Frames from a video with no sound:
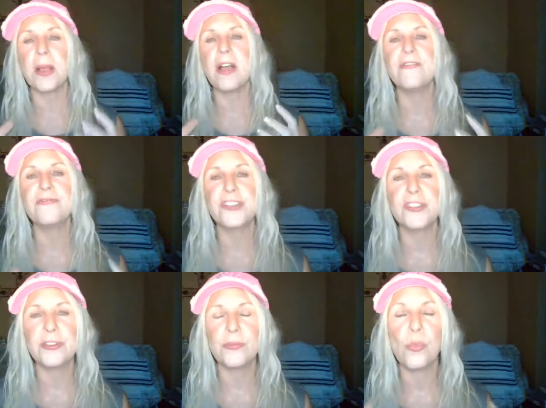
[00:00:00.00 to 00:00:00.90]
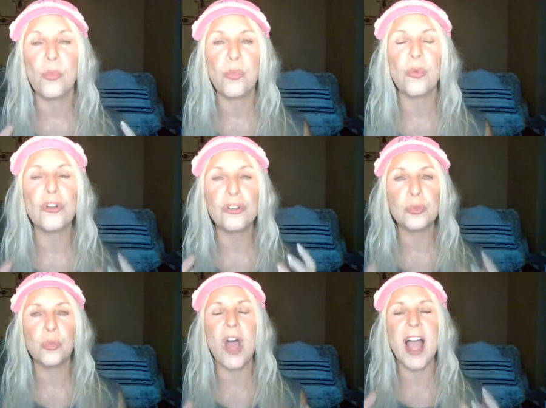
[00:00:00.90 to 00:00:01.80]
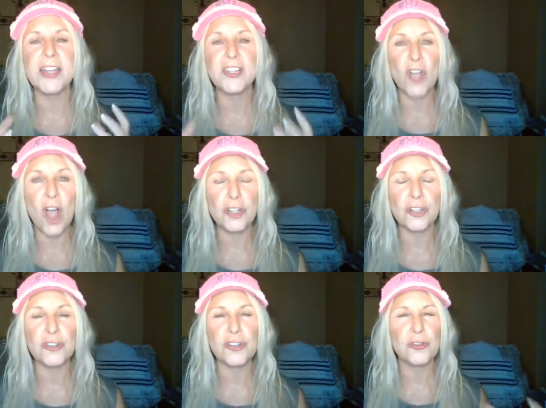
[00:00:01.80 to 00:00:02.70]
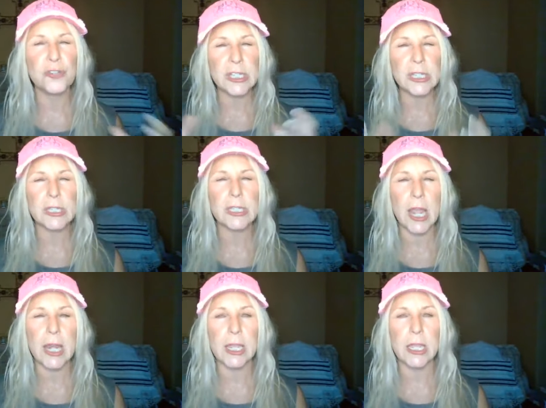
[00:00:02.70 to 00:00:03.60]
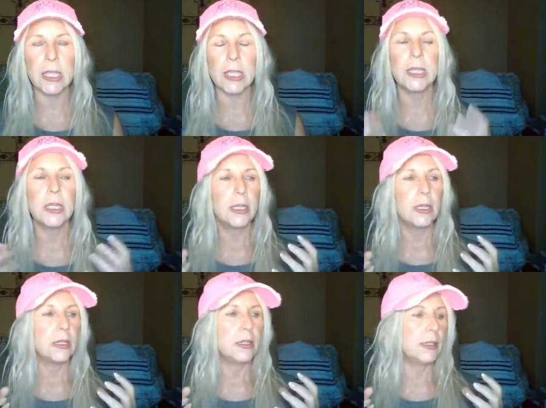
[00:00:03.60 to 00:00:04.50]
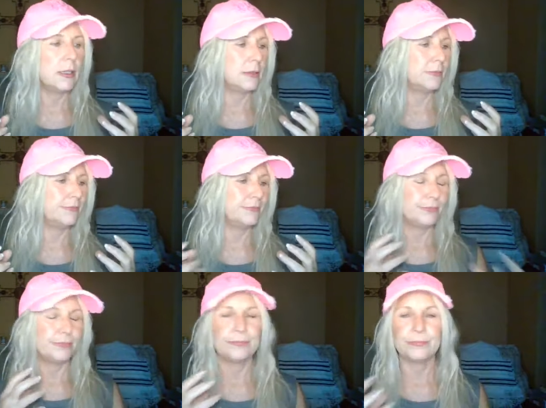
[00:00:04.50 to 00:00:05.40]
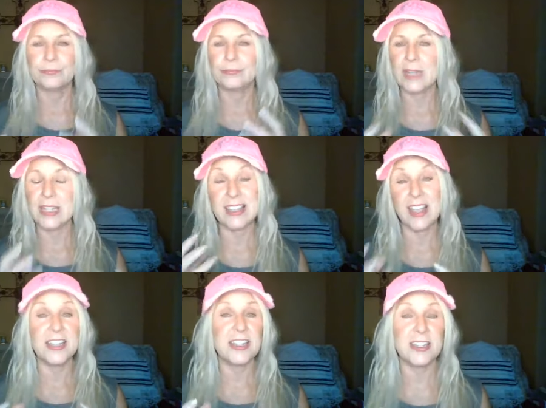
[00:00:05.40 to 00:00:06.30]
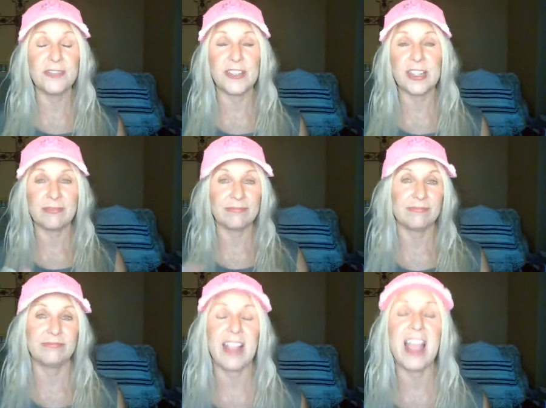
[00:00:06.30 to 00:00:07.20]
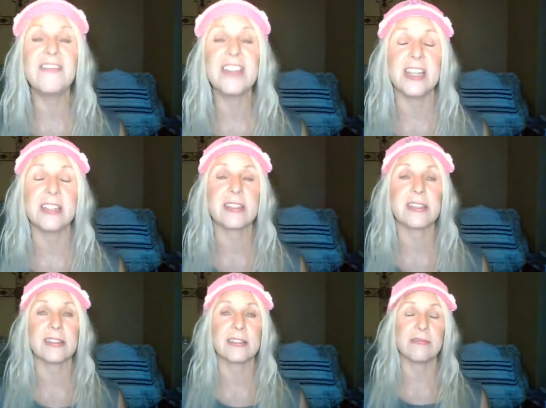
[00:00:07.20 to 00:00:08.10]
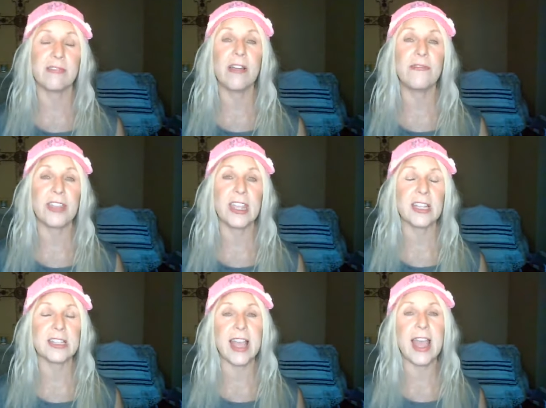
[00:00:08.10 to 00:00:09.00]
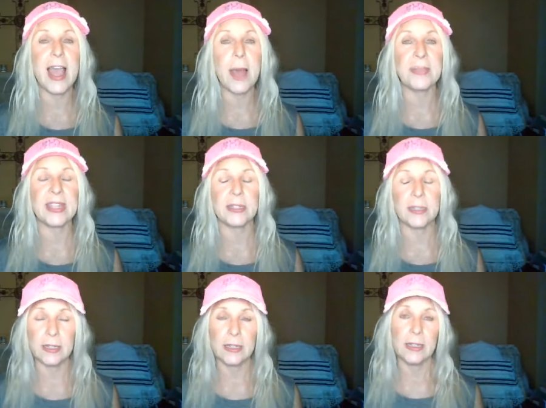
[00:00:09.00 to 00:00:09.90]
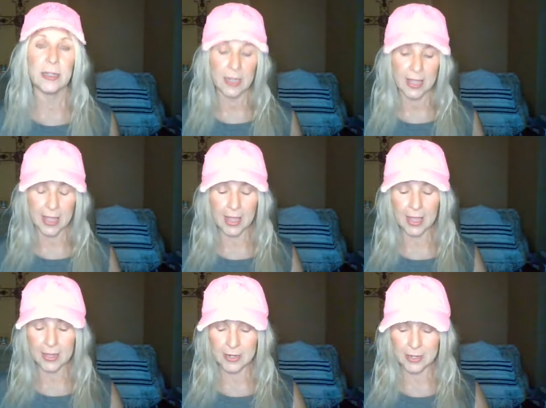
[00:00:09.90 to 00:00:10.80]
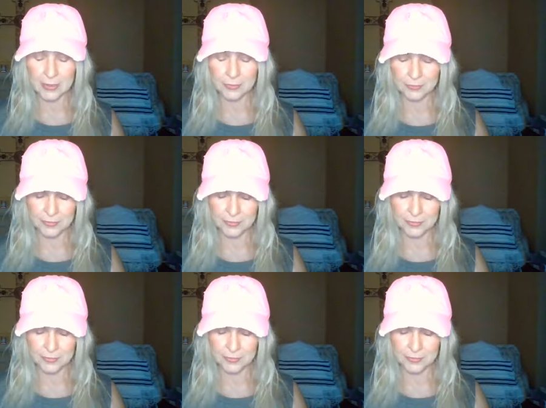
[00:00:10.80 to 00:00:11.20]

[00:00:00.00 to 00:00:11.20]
of worldwide doctors who study um, scientific evidence of things that happen. And um,